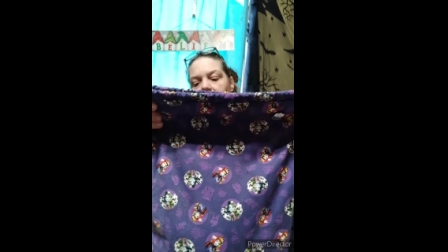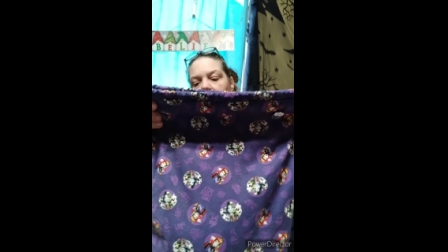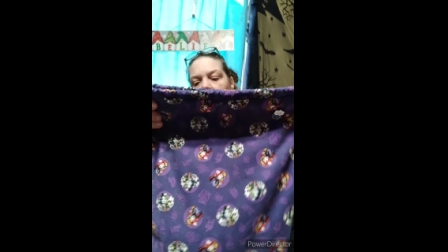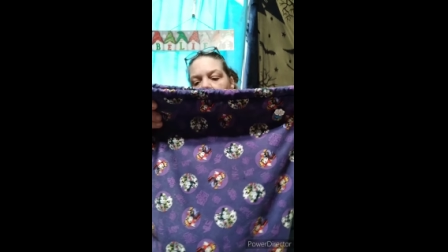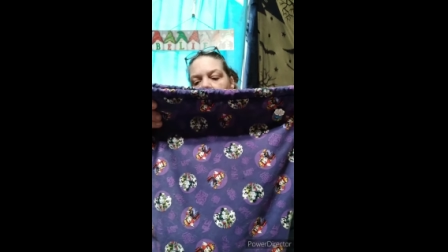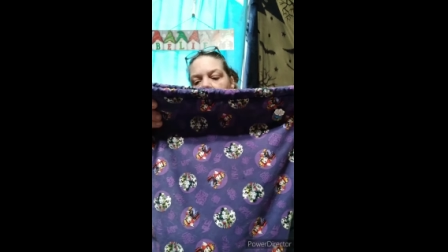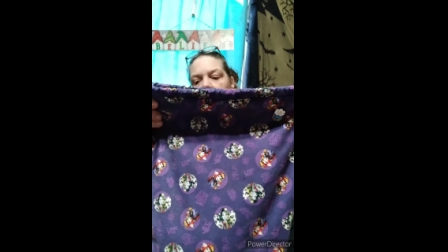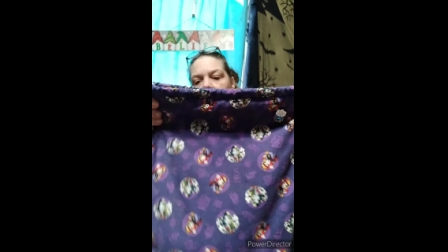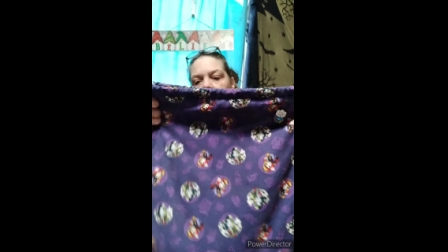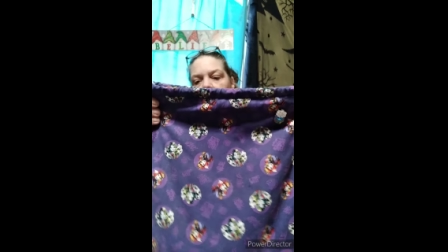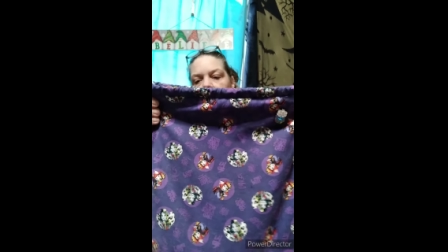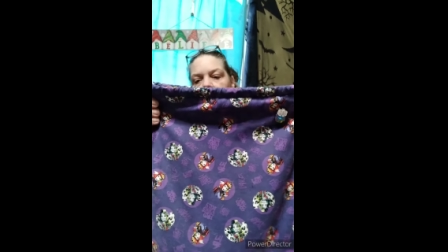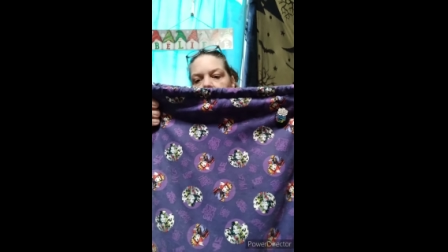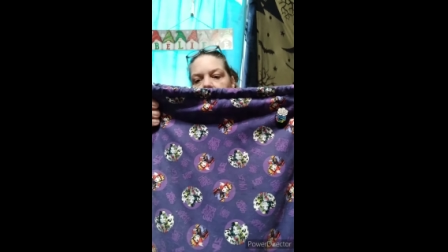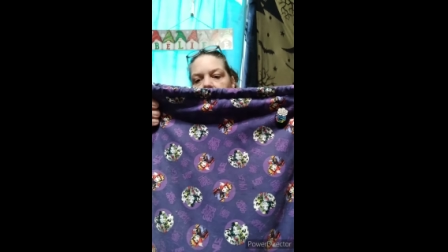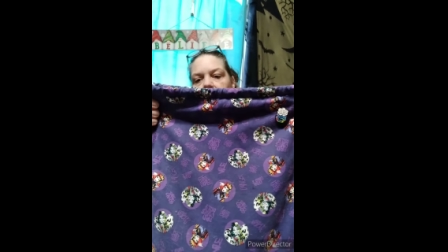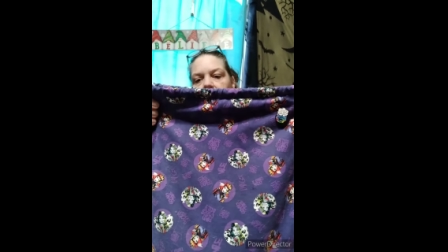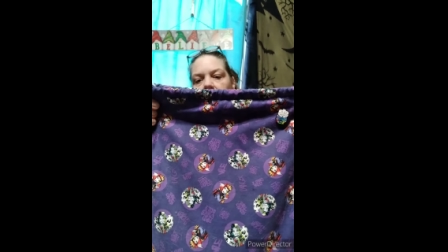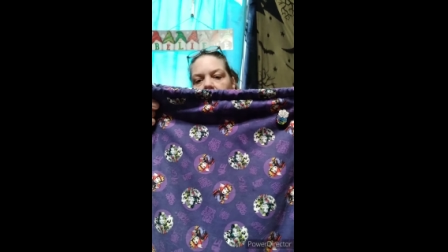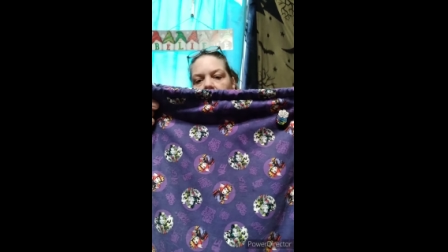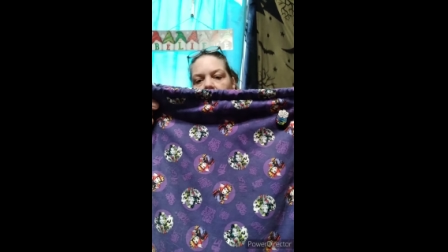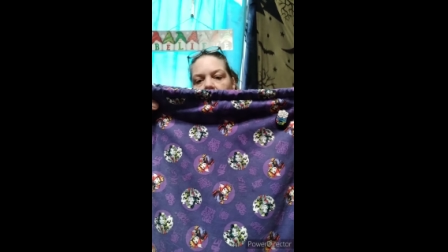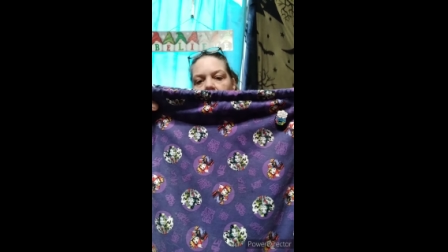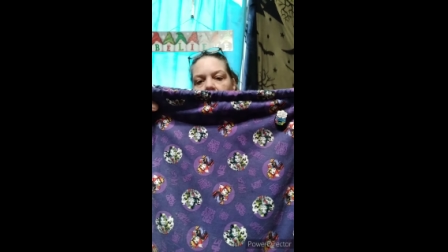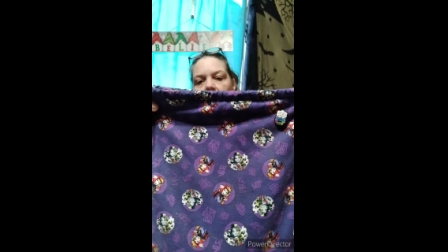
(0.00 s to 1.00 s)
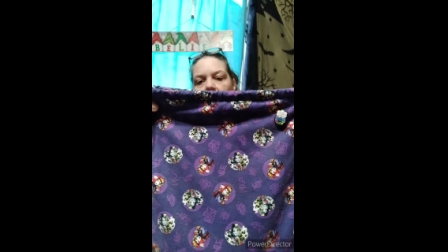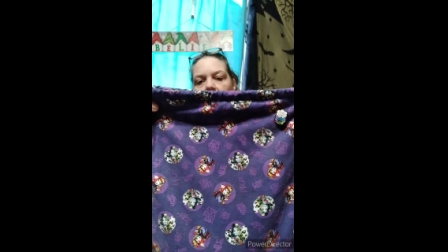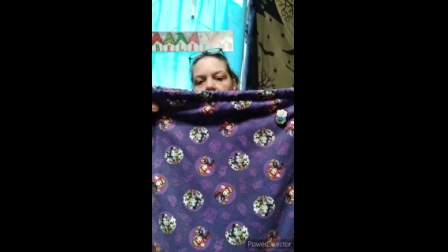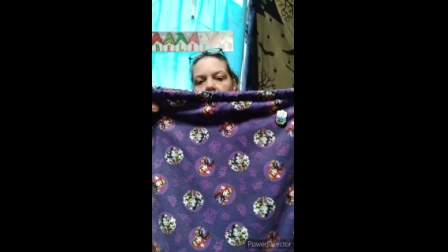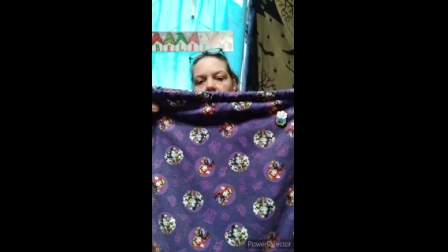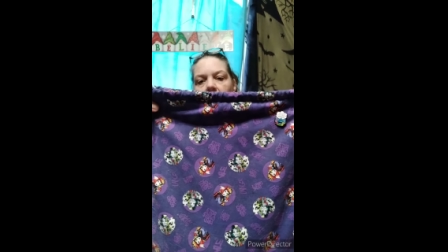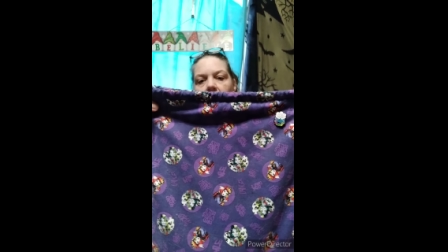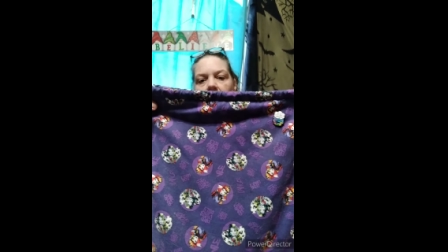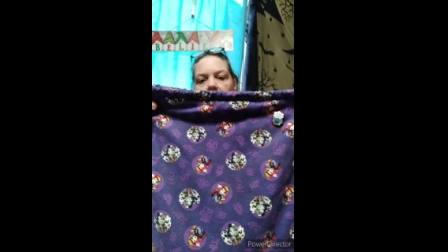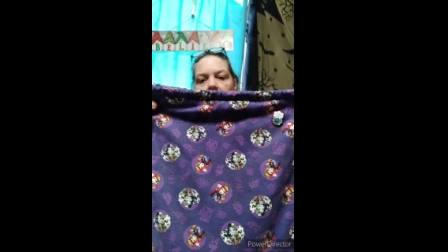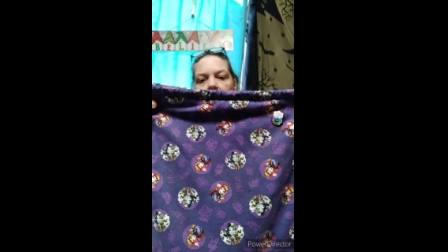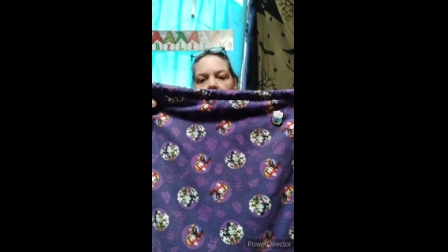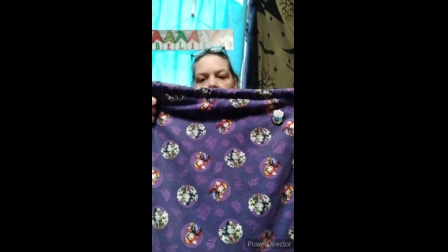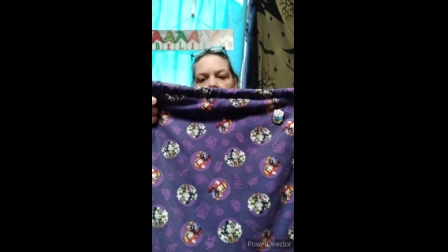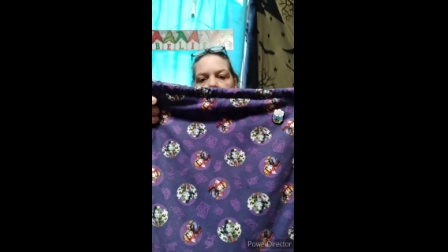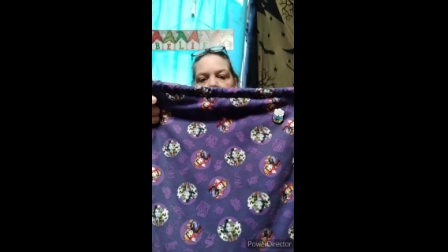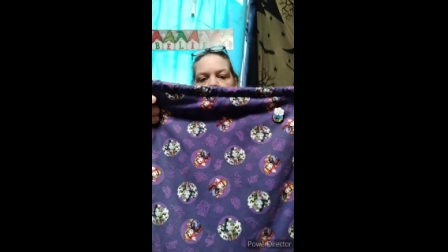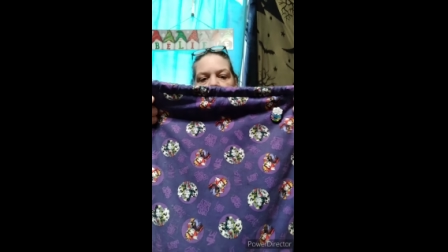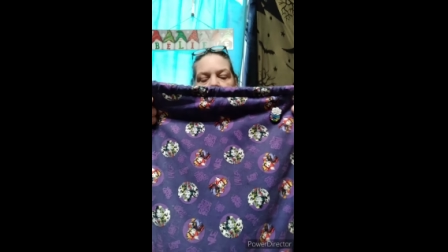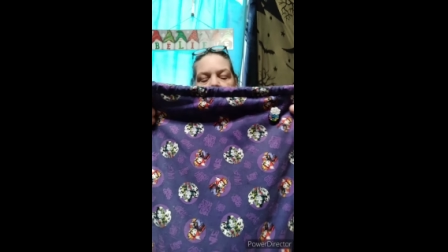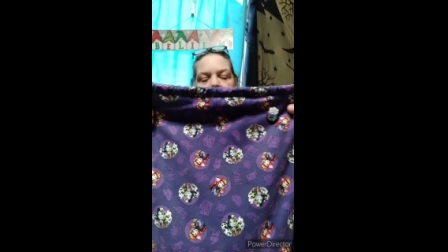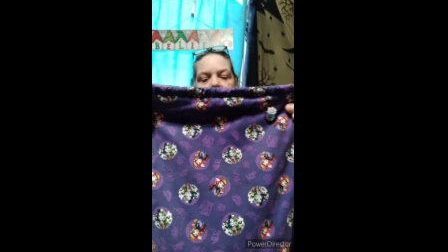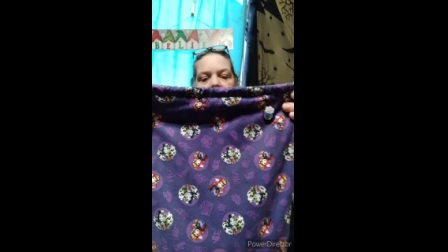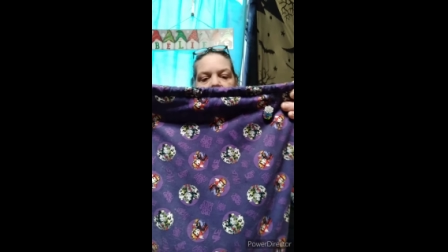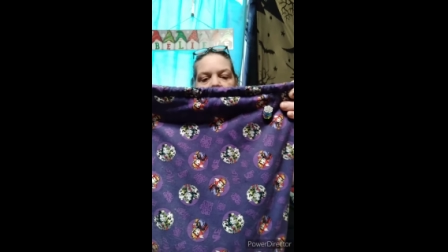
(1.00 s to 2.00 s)
got
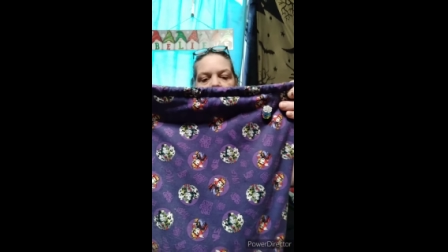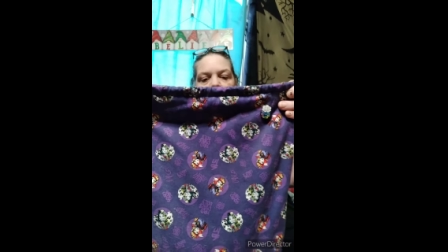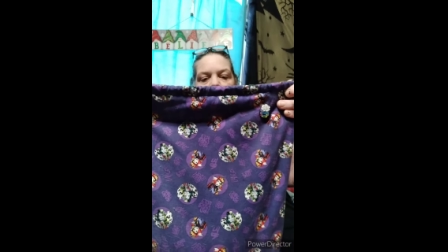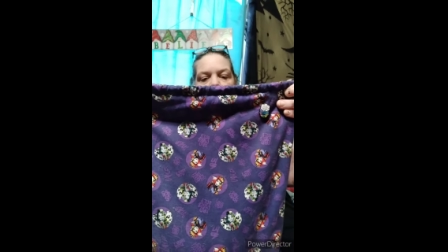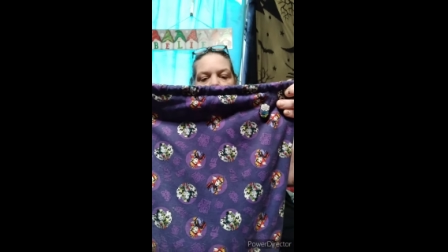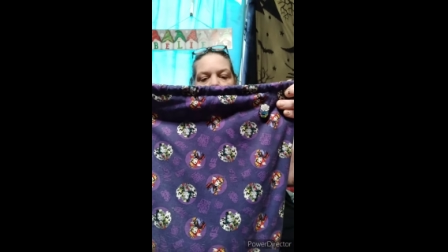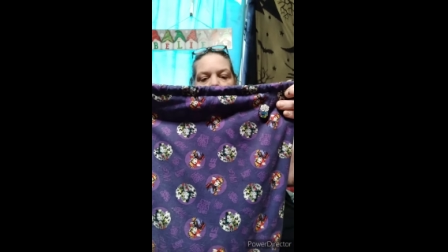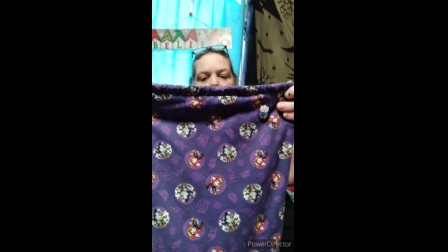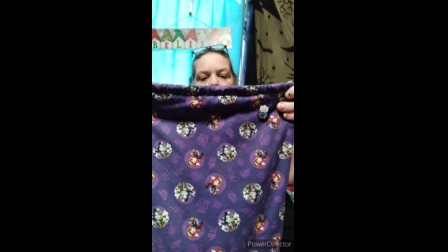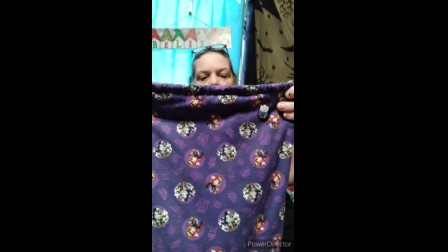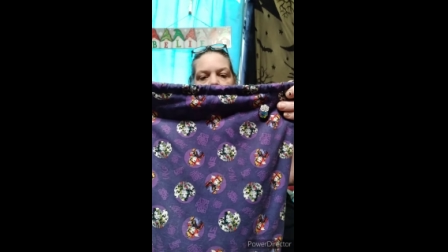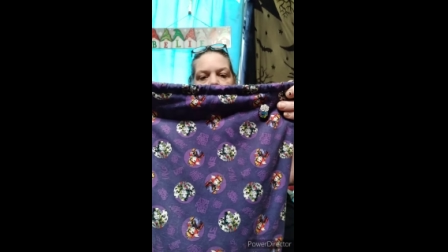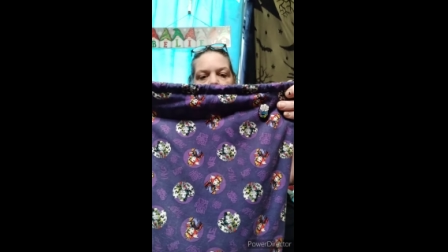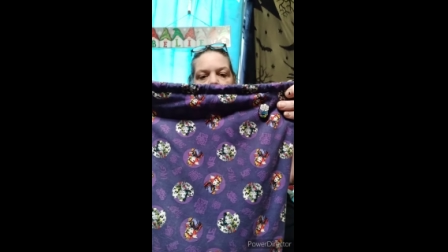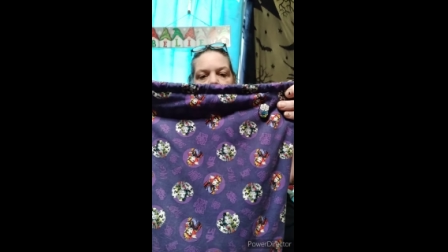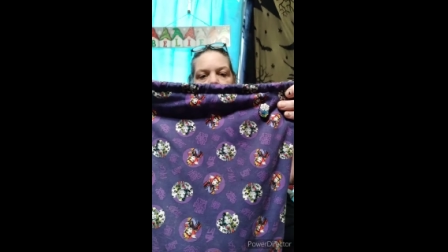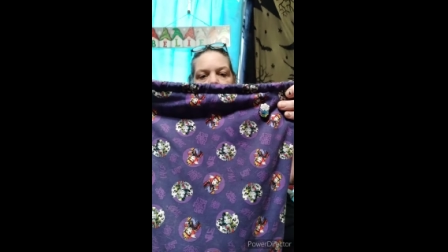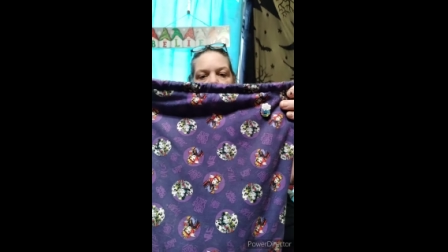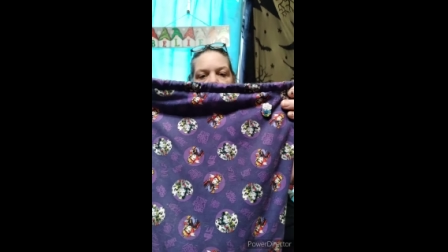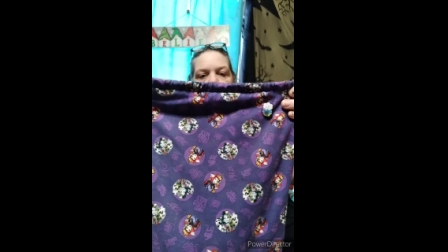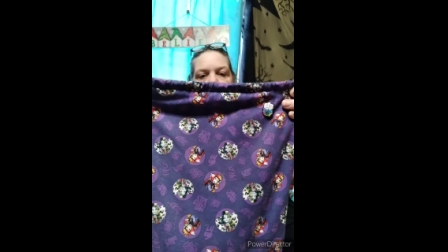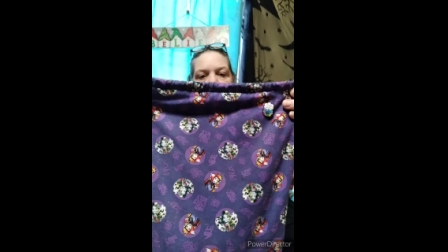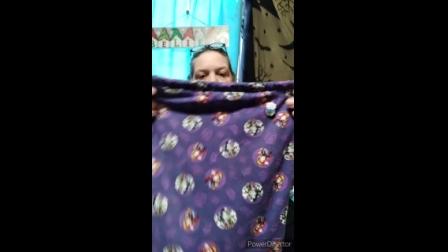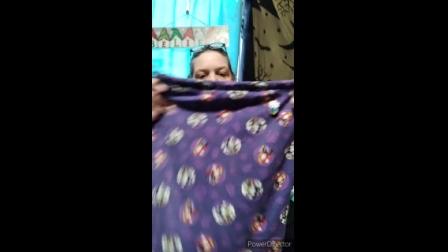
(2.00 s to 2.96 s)
Maleficent and...